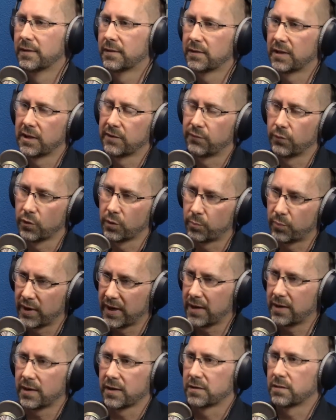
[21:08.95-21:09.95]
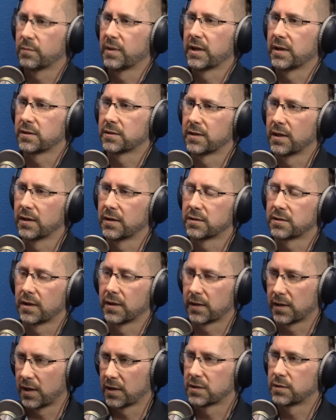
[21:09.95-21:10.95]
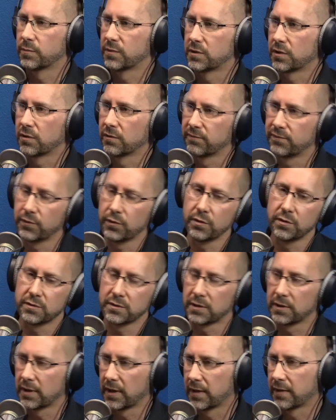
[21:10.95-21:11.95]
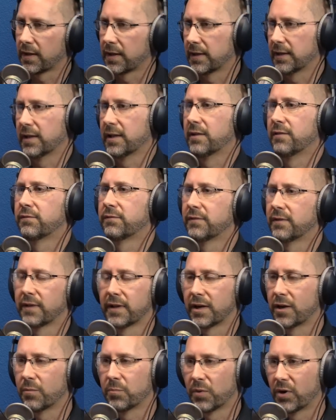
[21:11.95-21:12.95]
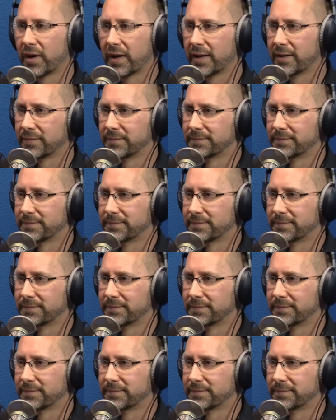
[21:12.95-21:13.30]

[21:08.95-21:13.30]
Therefore, the brand doesn't make sense and customers are confused and they leave and they don't buy.